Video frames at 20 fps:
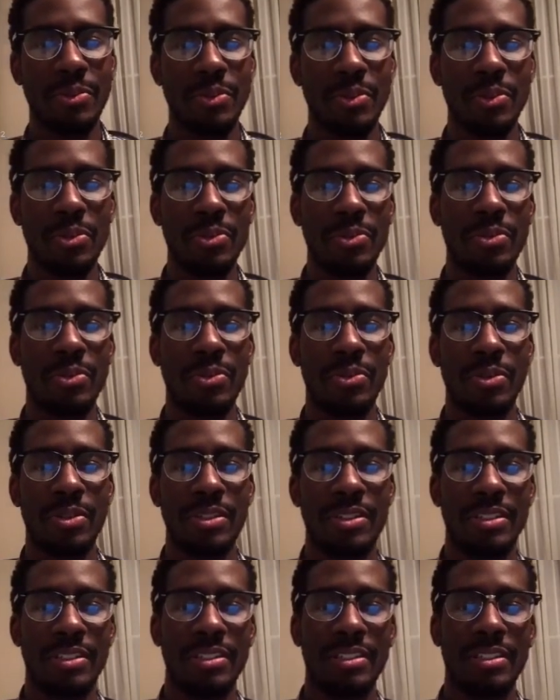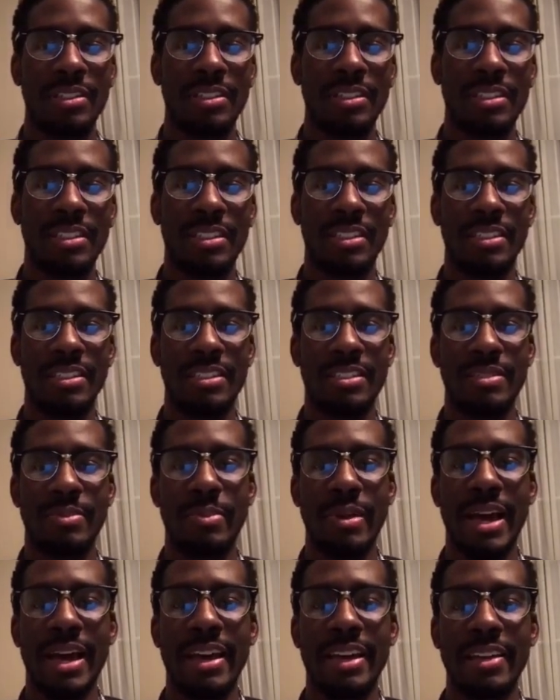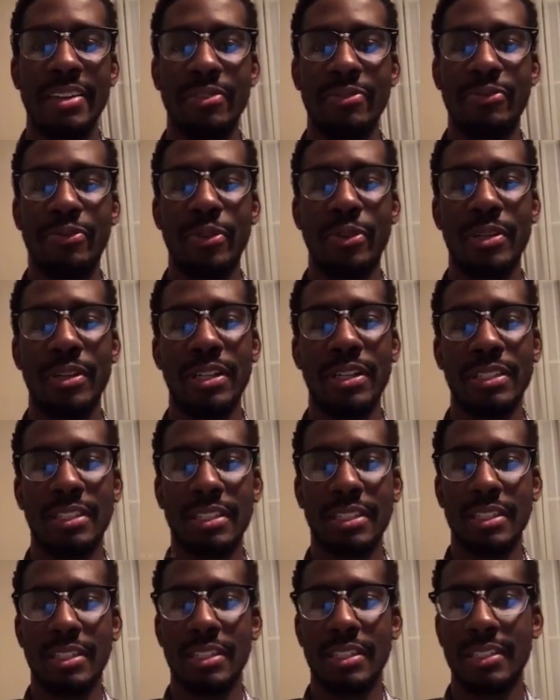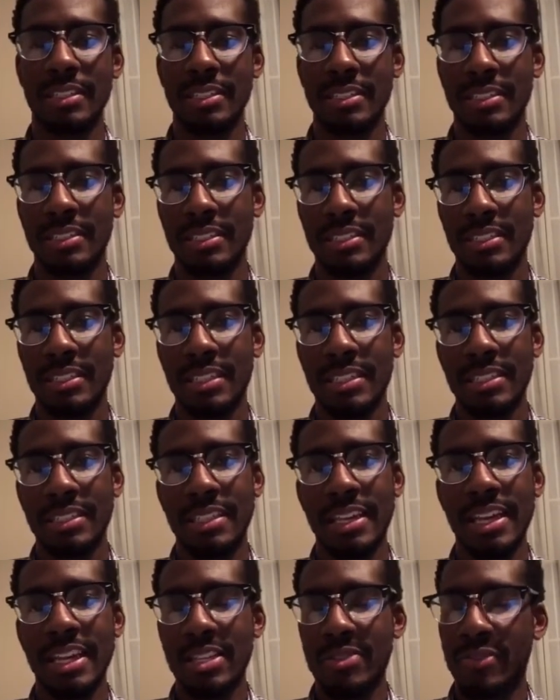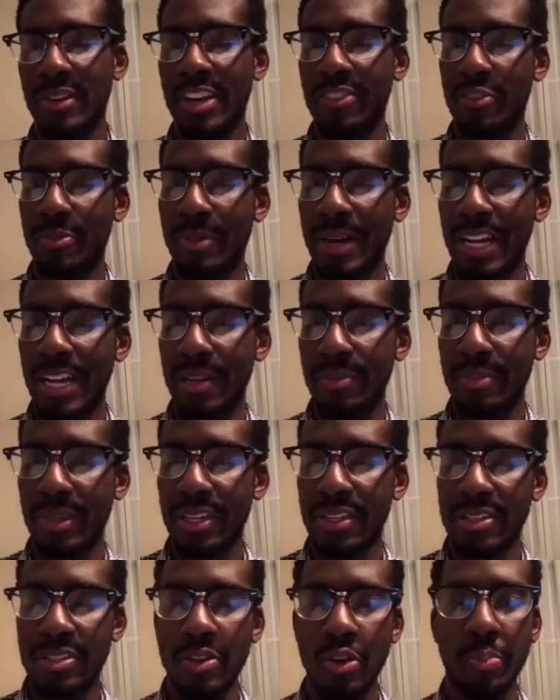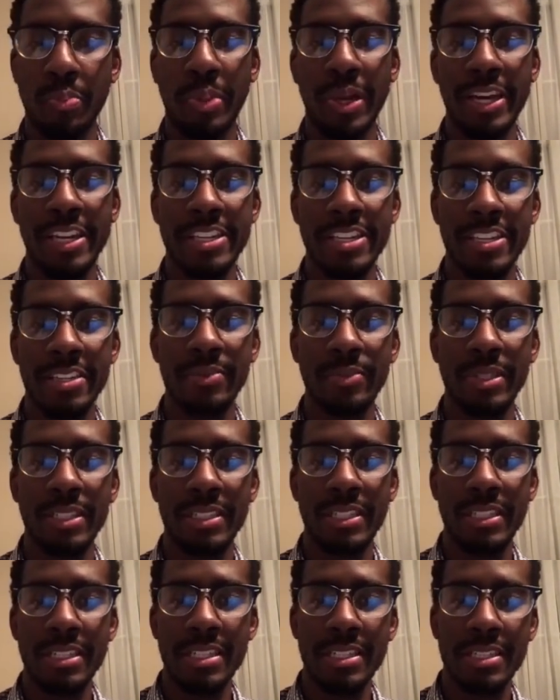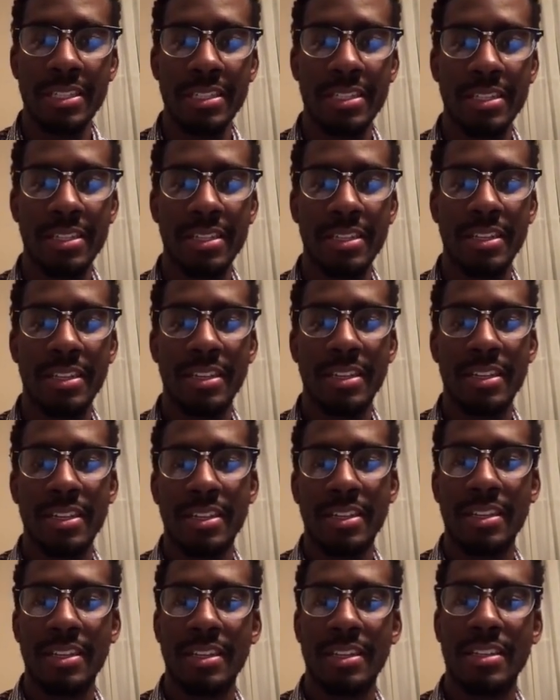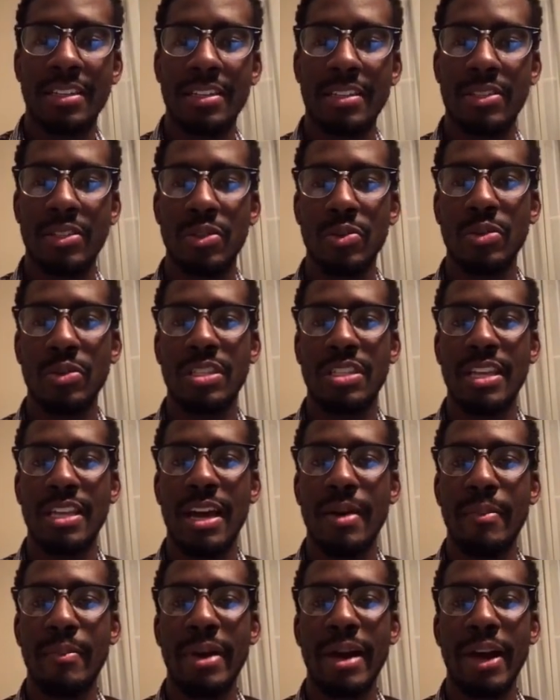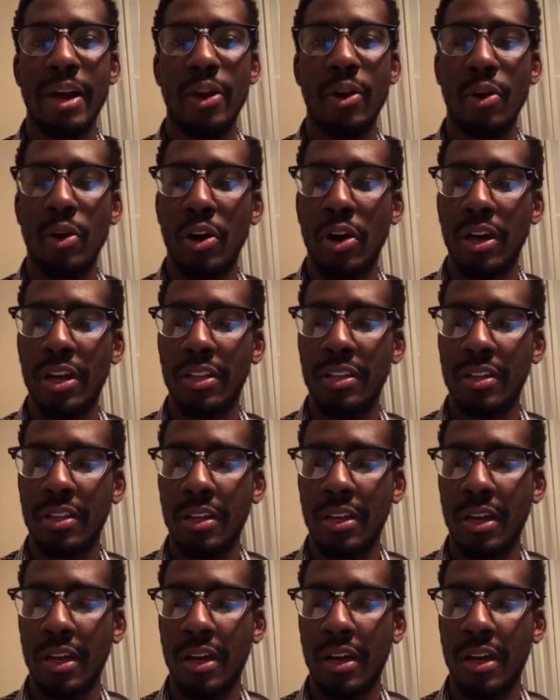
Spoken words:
Whew. It is back and forth, huh? Thanks for everybody being so patient with this. She'll sign back on.